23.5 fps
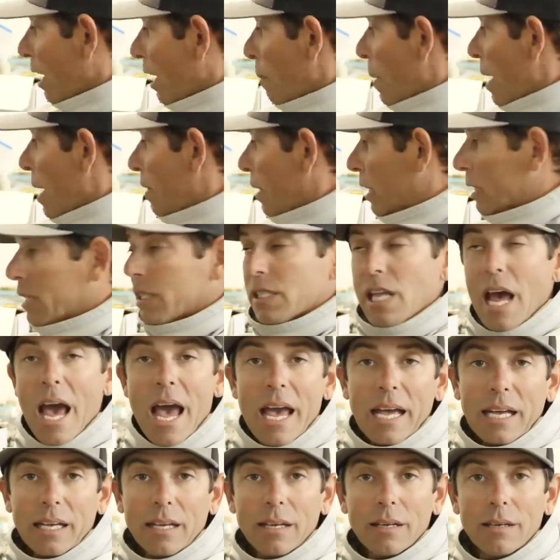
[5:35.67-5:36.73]
them in this
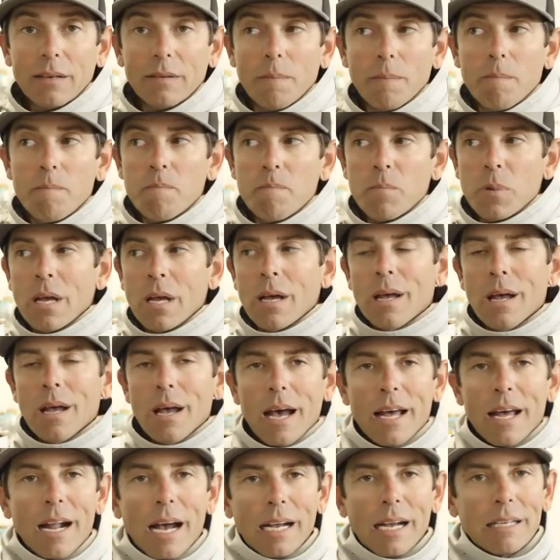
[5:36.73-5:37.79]
tank,
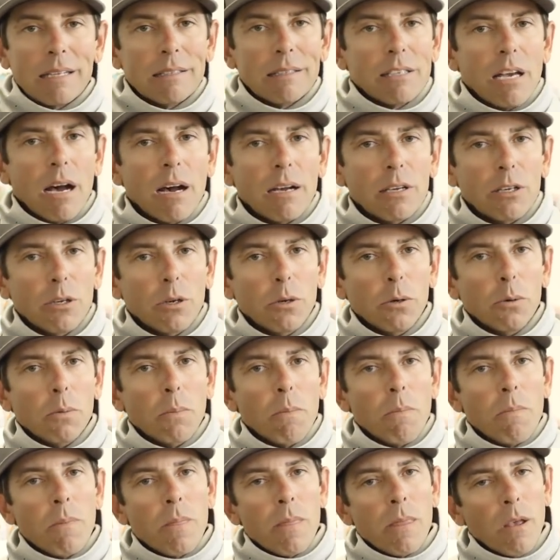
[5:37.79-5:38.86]
and I can tell you,
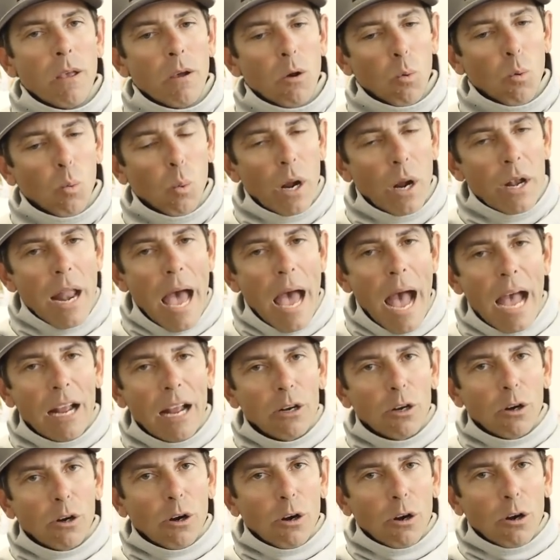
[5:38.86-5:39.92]
when
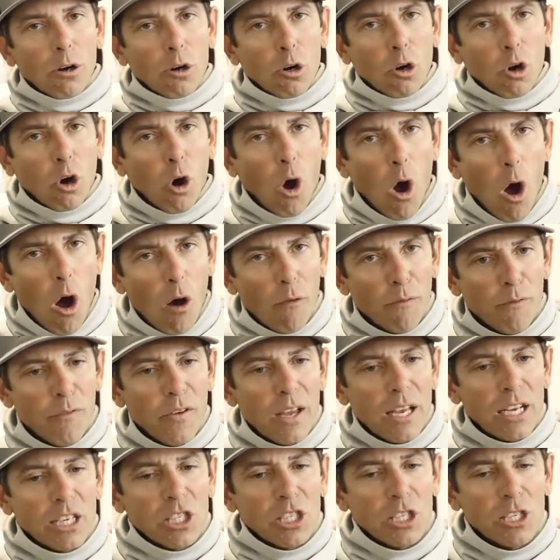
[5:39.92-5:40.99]
that
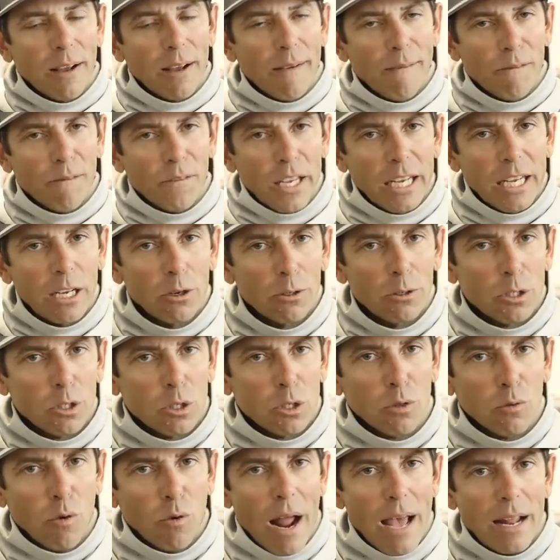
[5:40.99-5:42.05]
crawfish feels
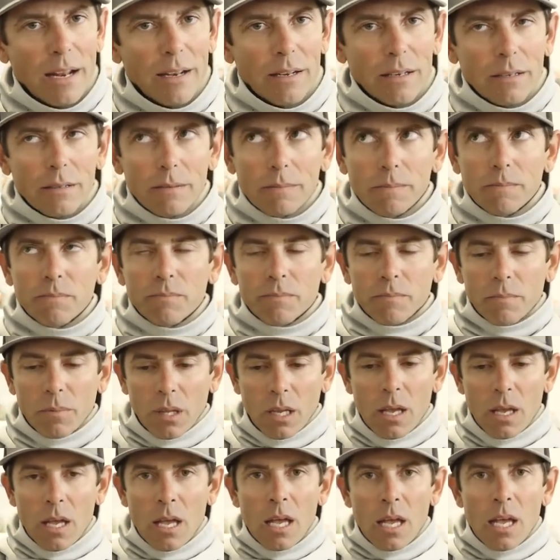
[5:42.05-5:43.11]
threatened,
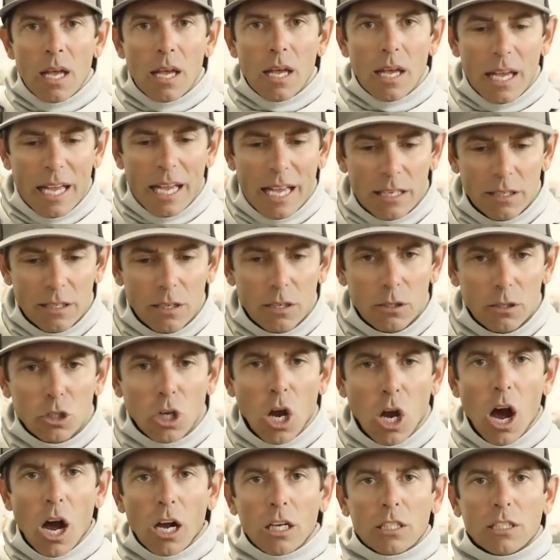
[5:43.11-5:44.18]
it
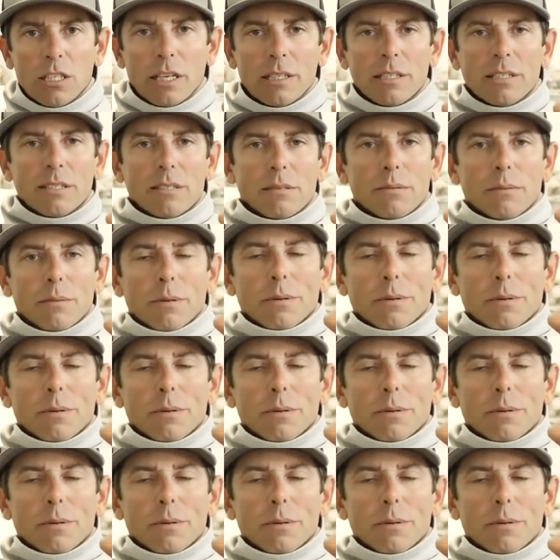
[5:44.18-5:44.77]
tucks its